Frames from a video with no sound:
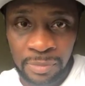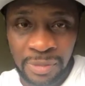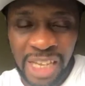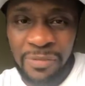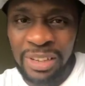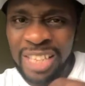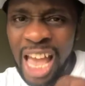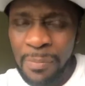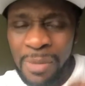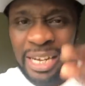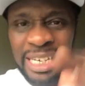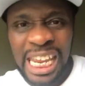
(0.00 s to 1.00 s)
Every time
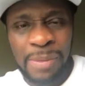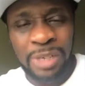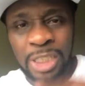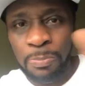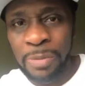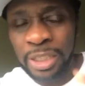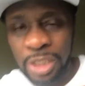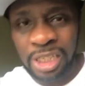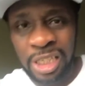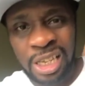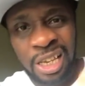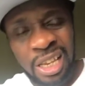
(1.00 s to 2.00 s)
my name is
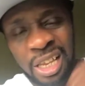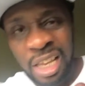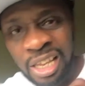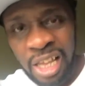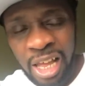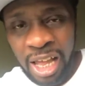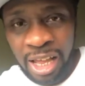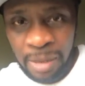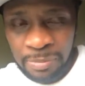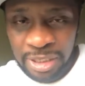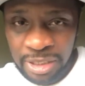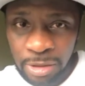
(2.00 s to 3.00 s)
mentioned,
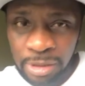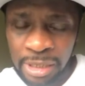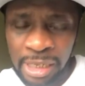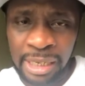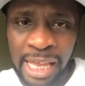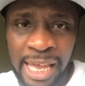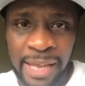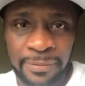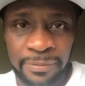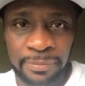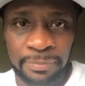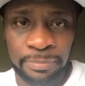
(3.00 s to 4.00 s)
I'm still alive.
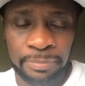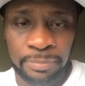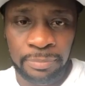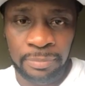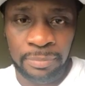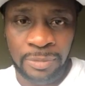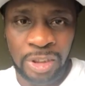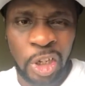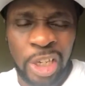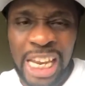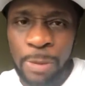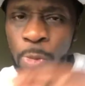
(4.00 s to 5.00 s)
Your
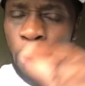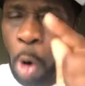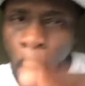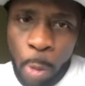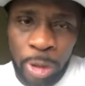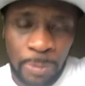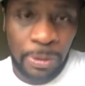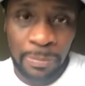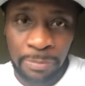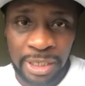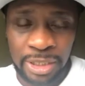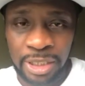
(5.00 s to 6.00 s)
name will always be
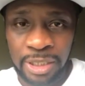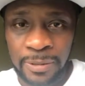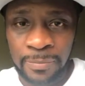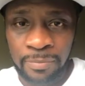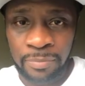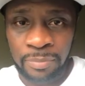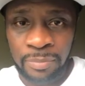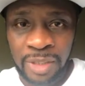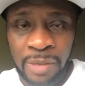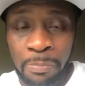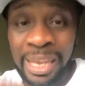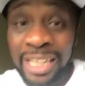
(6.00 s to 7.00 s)
mentioned.
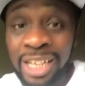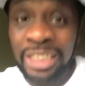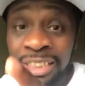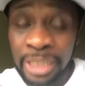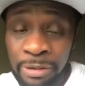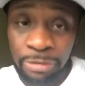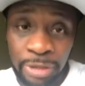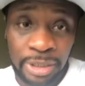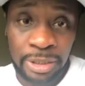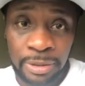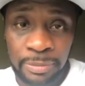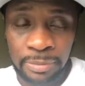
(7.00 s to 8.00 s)
Make a
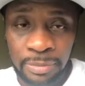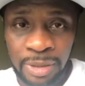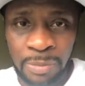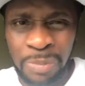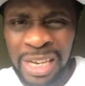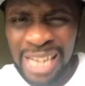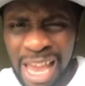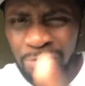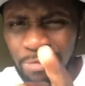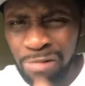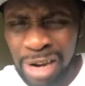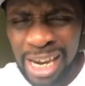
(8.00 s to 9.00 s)
difference. Be that
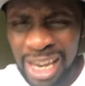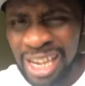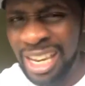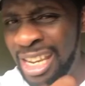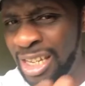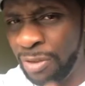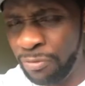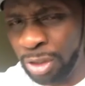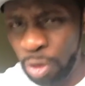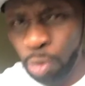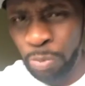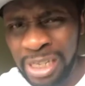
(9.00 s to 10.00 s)
rare
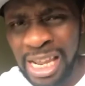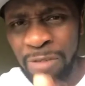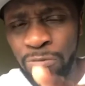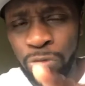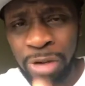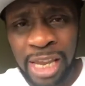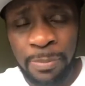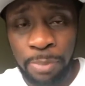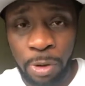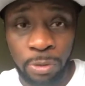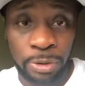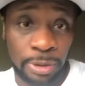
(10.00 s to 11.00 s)
individual. Be that rare
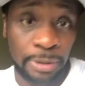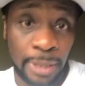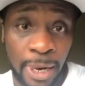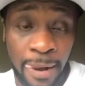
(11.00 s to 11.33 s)
person.